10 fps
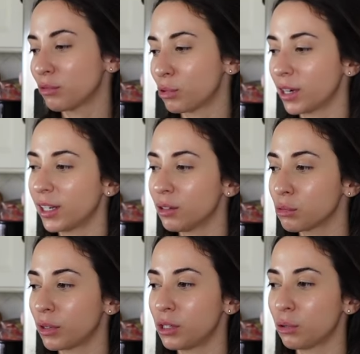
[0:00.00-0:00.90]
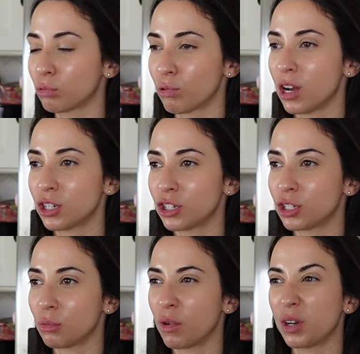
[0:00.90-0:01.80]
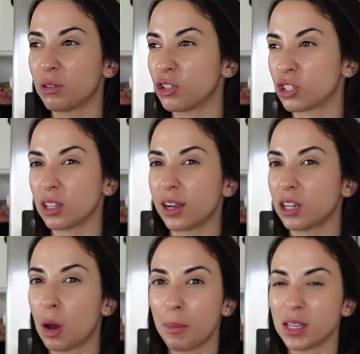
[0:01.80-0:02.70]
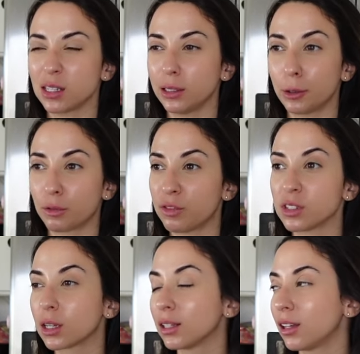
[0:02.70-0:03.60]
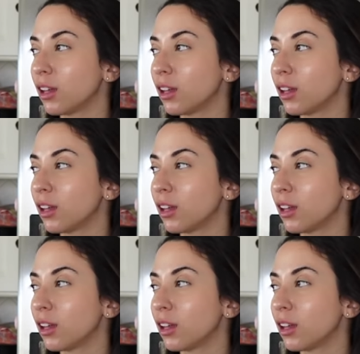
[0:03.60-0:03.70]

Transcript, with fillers: of workouts where you're rushed, where you're just like not mentally or physically